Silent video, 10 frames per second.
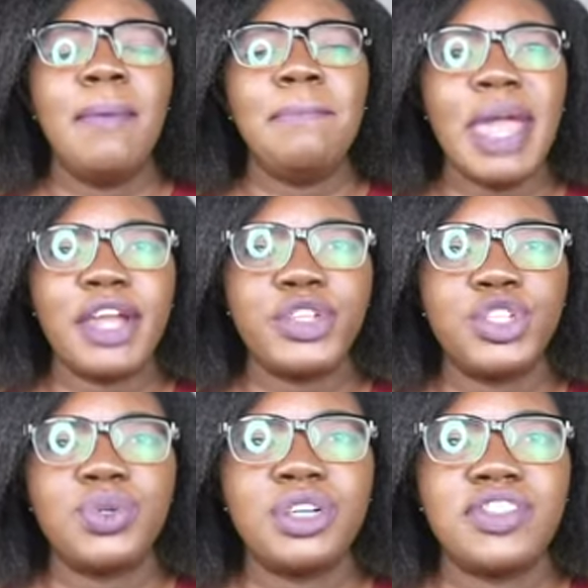Make
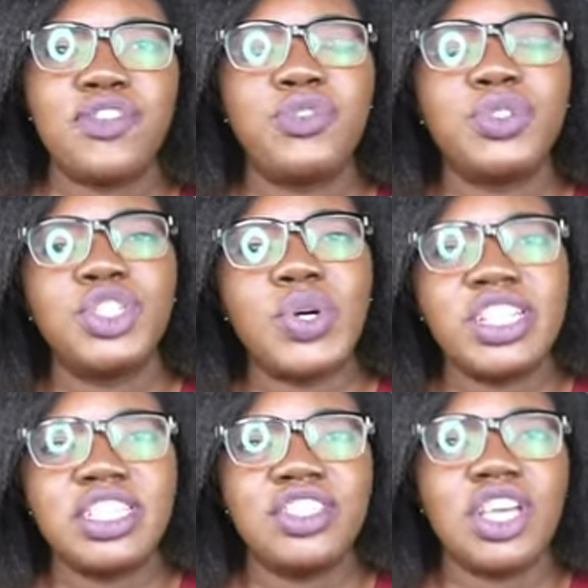sure the food
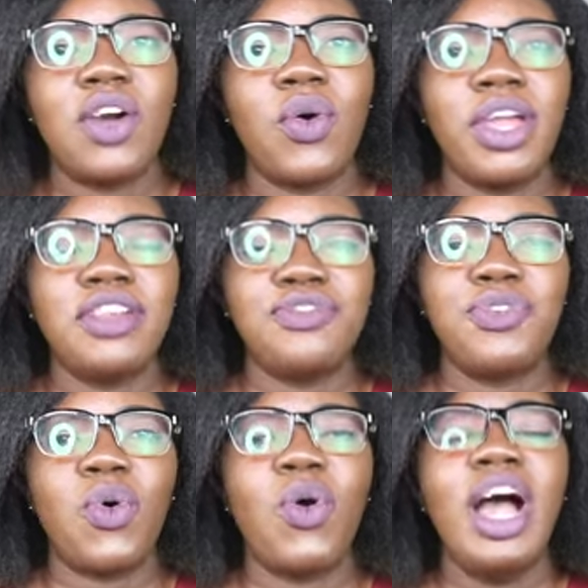choices you're going
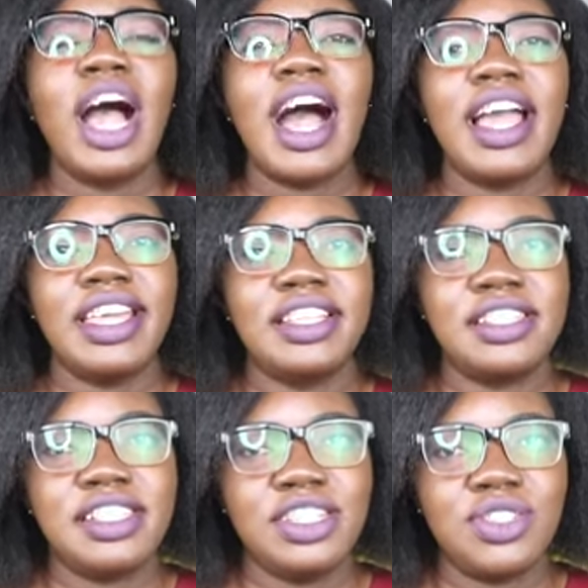for are in
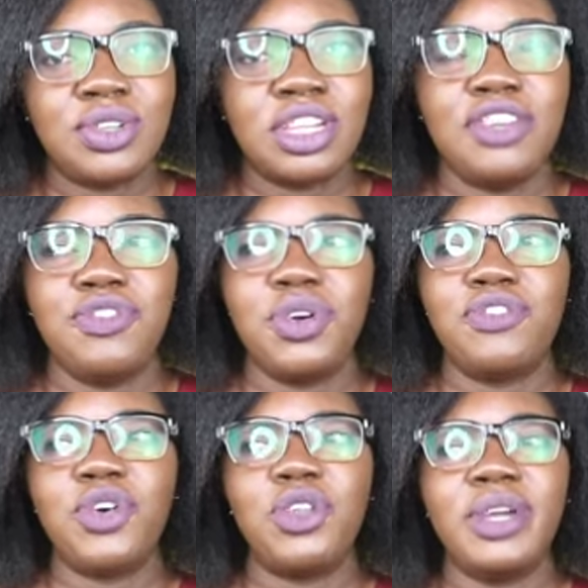season. If you are
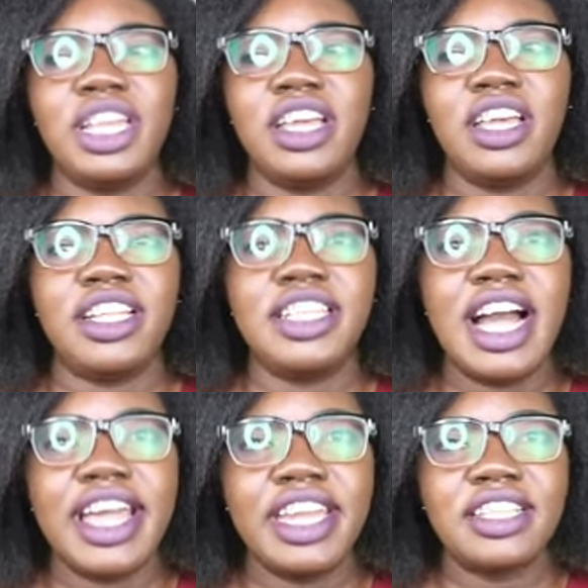following a
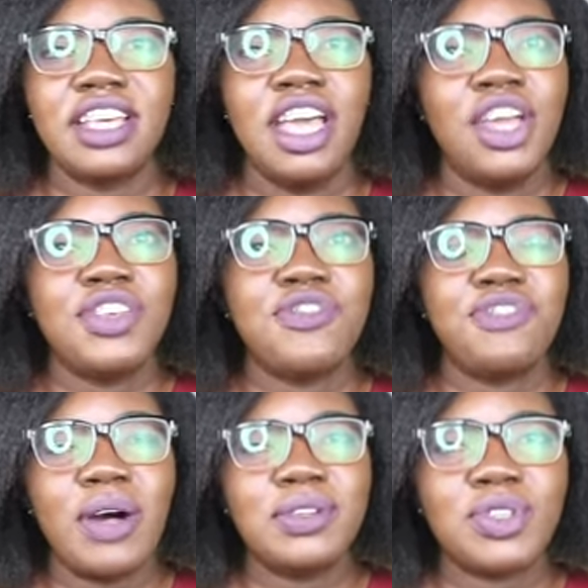diet you
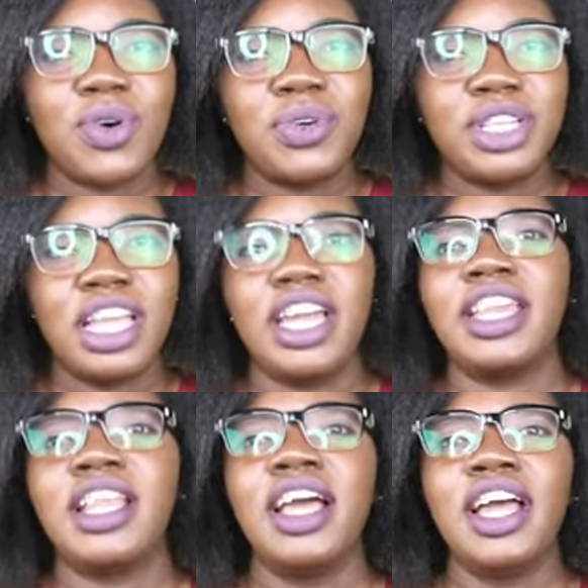found
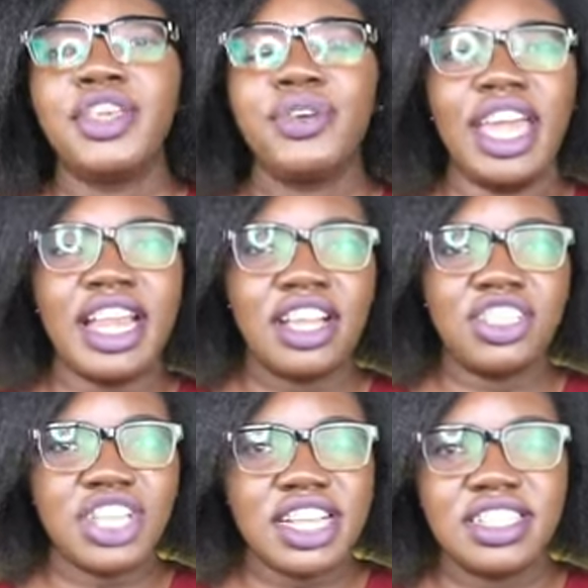online, you can
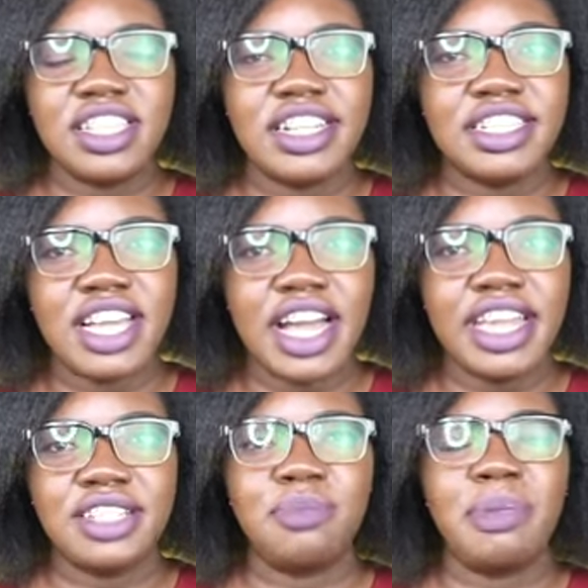adjust that
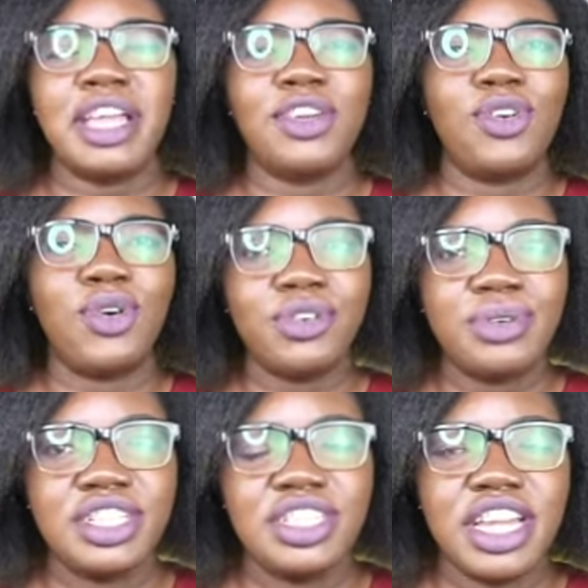diet by your own
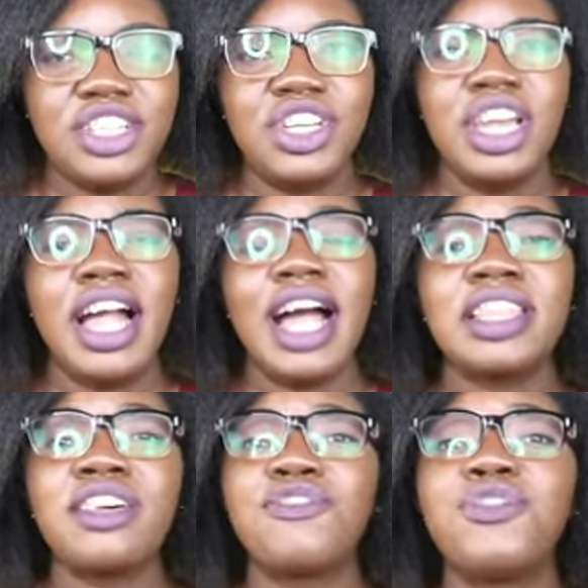research
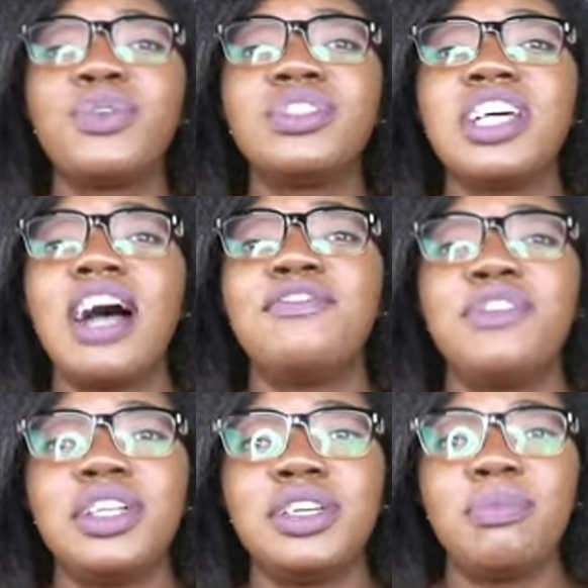and the foods
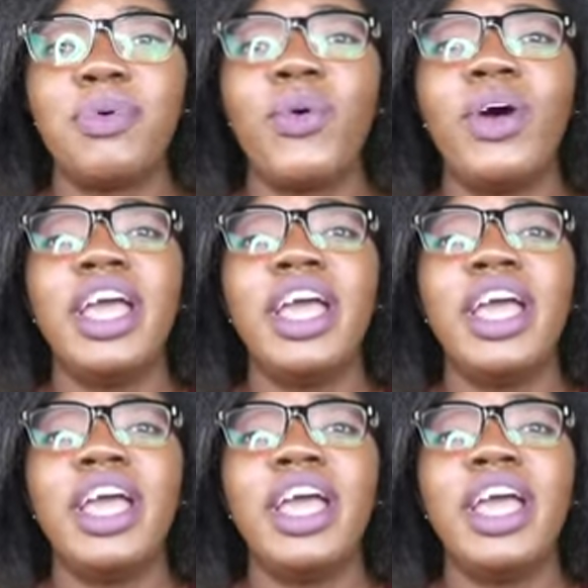available